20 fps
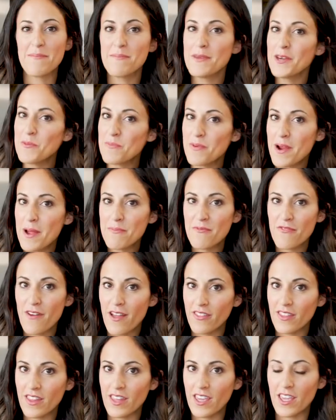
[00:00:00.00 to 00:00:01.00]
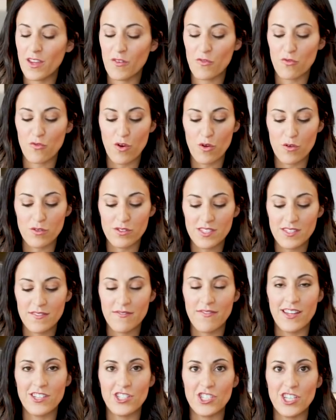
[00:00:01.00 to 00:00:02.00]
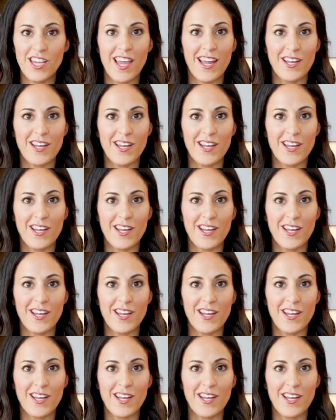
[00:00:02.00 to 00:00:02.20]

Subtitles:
meal prep friendly roast veggie